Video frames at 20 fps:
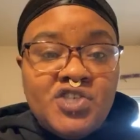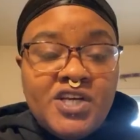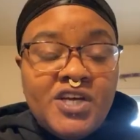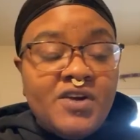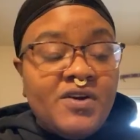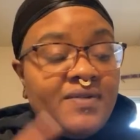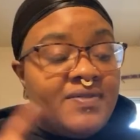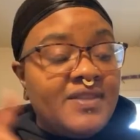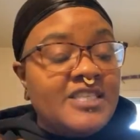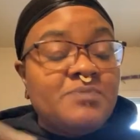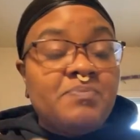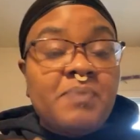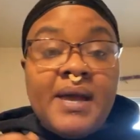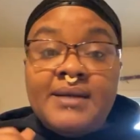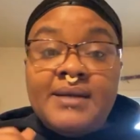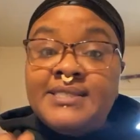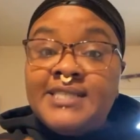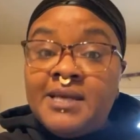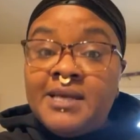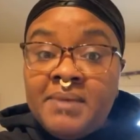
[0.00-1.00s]
year in this
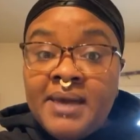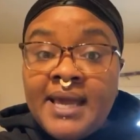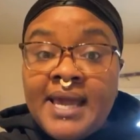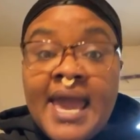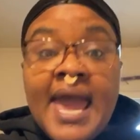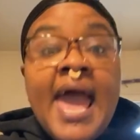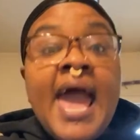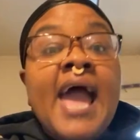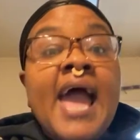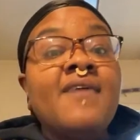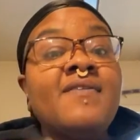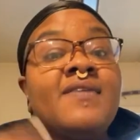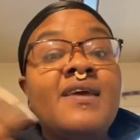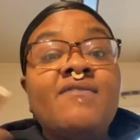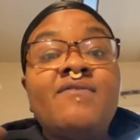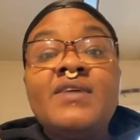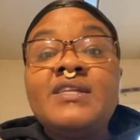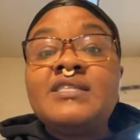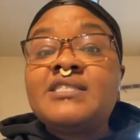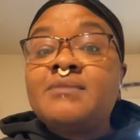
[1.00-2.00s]
pandemic, and the
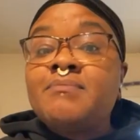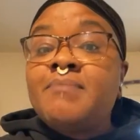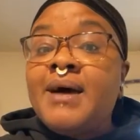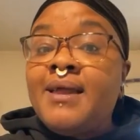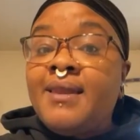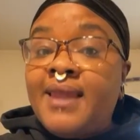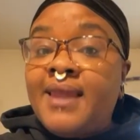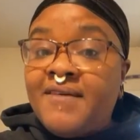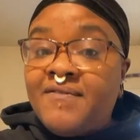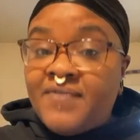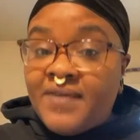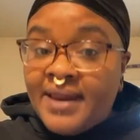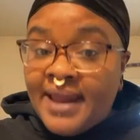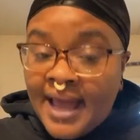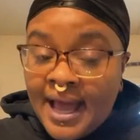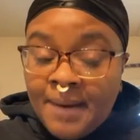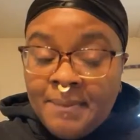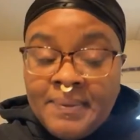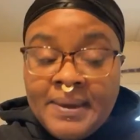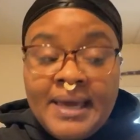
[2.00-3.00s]
events in my life that
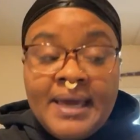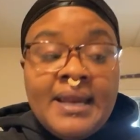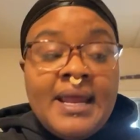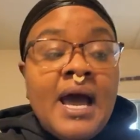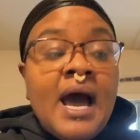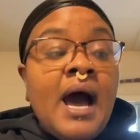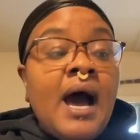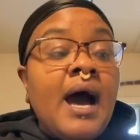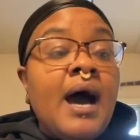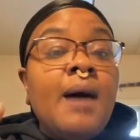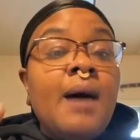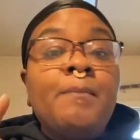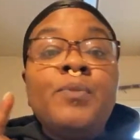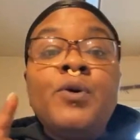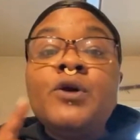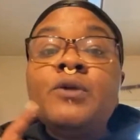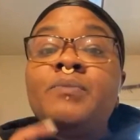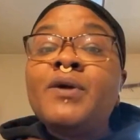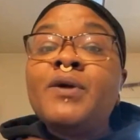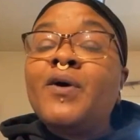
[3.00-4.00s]
happened
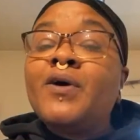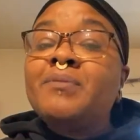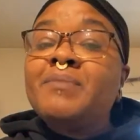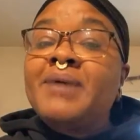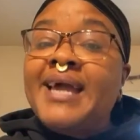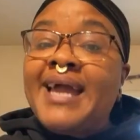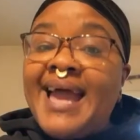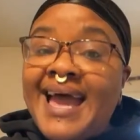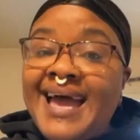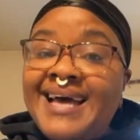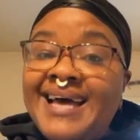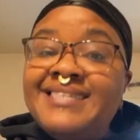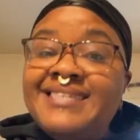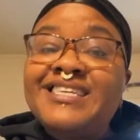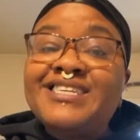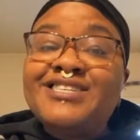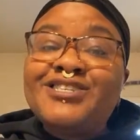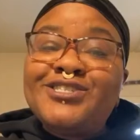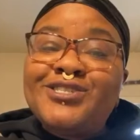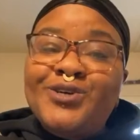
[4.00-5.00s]
put me on my ass
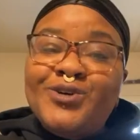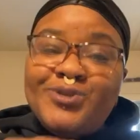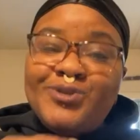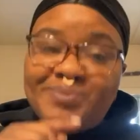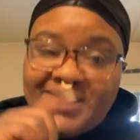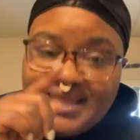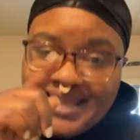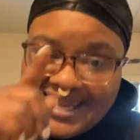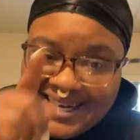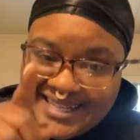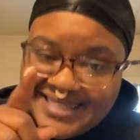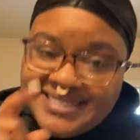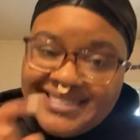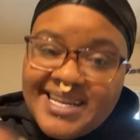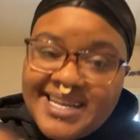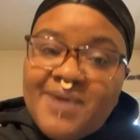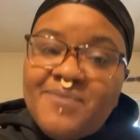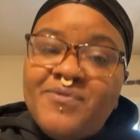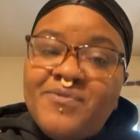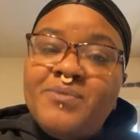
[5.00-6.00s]
and showed me that it's
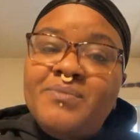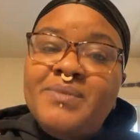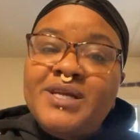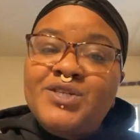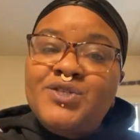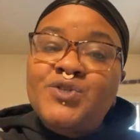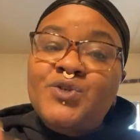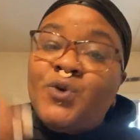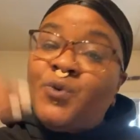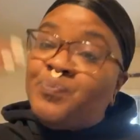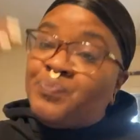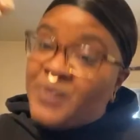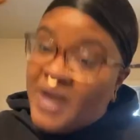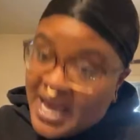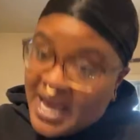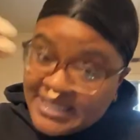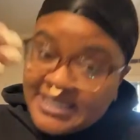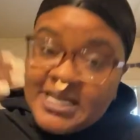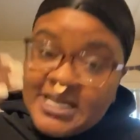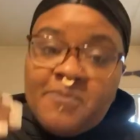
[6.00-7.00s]
time for me to
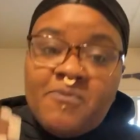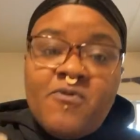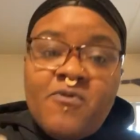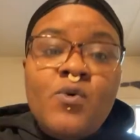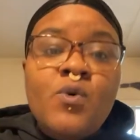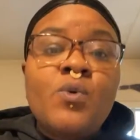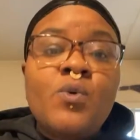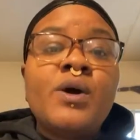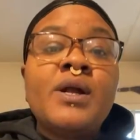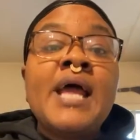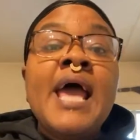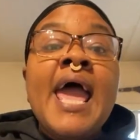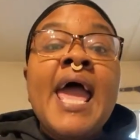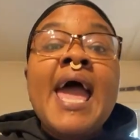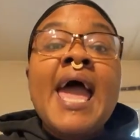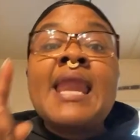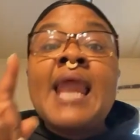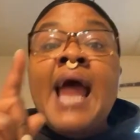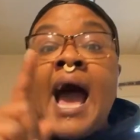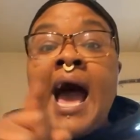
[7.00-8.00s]
step forward.
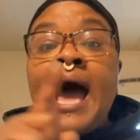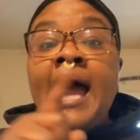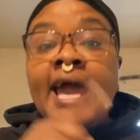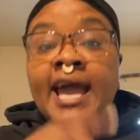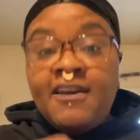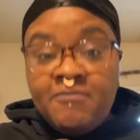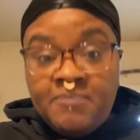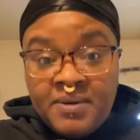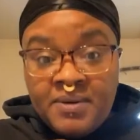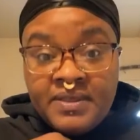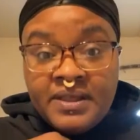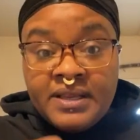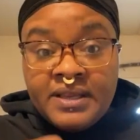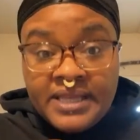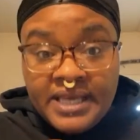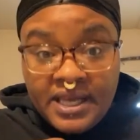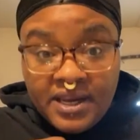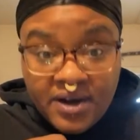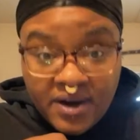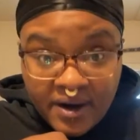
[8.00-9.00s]
And I have been the
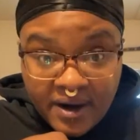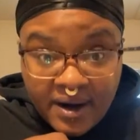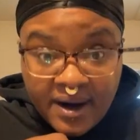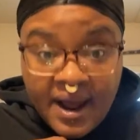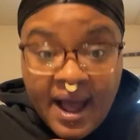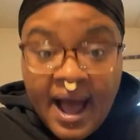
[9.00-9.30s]
leader.